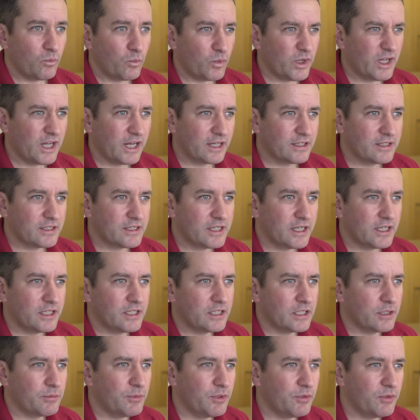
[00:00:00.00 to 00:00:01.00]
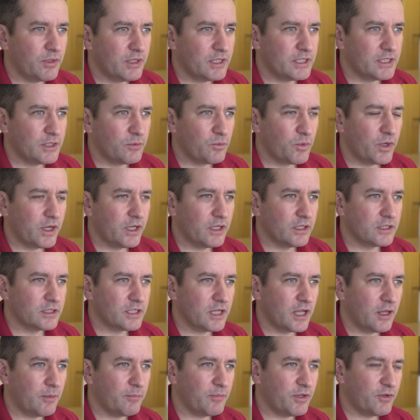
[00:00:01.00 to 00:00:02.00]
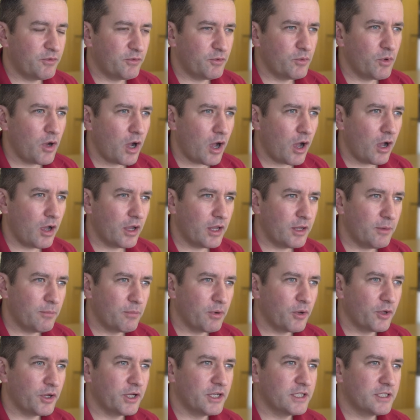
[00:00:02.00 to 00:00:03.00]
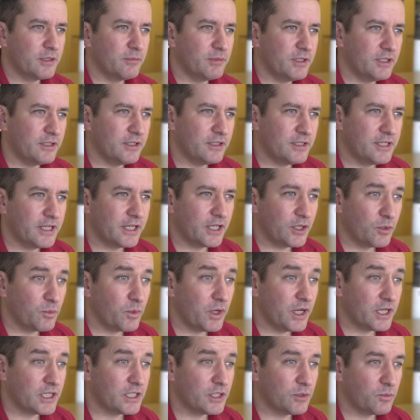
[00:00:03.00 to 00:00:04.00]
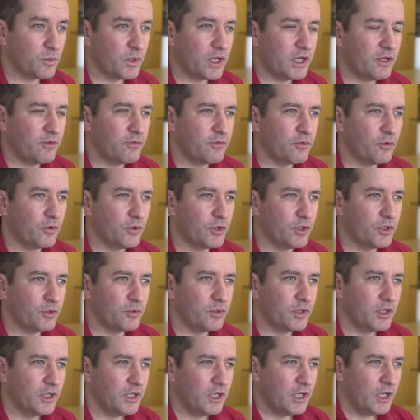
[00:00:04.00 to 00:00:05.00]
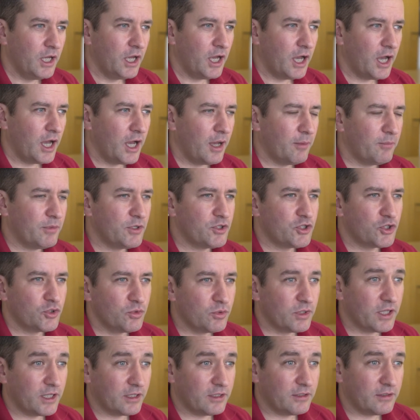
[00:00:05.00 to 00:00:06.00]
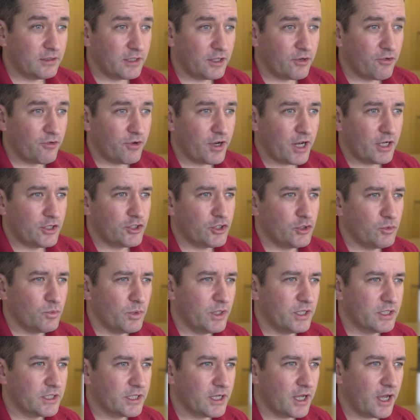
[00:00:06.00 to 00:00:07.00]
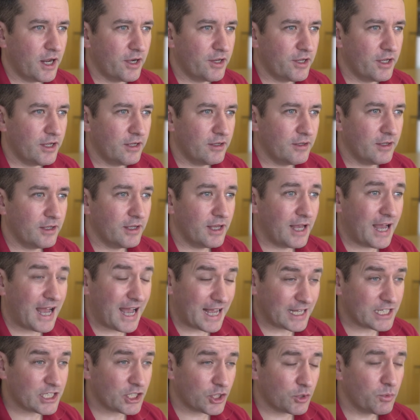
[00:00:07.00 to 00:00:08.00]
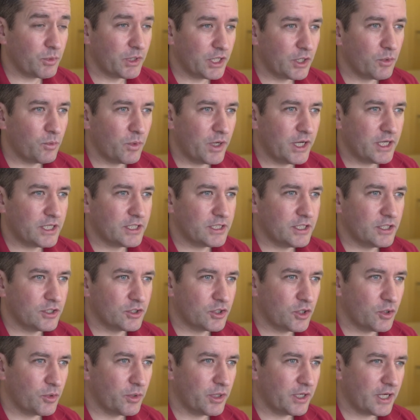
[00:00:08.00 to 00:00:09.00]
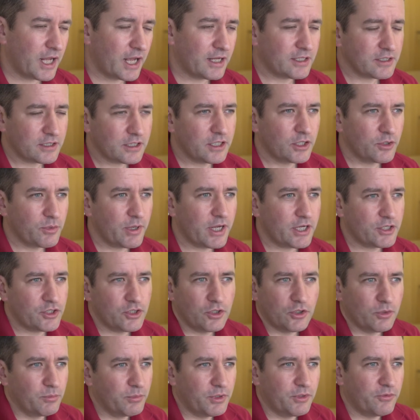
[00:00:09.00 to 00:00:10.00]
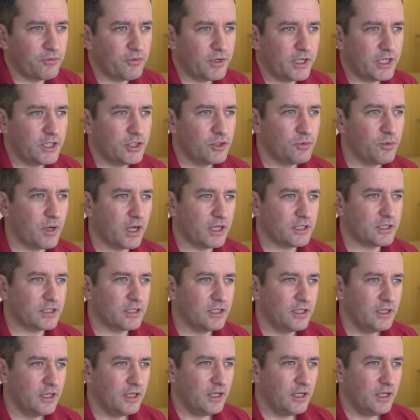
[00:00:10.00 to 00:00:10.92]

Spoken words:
We'd like to say to communities in Wales, if you are employing somebody to take your waste away for you, ensure that they're a registered waste carrier. Ask where your waste is going. Ask the question. Don't be afraid to ask.